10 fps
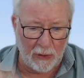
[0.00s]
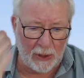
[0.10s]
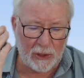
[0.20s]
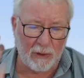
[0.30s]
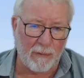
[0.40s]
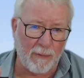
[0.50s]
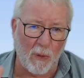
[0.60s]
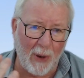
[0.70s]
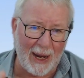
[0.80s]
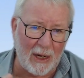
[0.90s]
Those are the
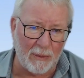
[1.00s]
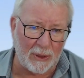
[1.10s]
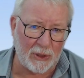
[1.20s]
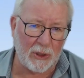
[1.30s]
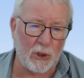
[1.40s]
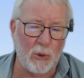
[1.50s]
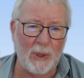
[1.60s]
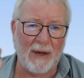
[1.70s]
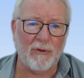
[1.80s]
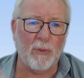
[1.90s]
4 elements that you
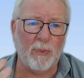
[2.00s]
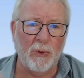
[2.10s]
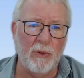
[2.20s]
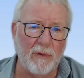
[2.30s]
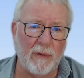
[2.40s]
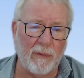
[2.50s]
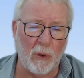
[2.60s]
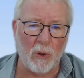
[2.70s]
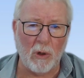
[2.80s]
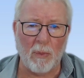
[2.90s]
would have to prove if
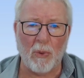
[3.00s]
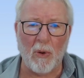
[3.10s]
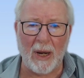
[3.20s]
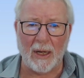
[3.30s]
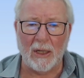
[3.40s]
you're an employer.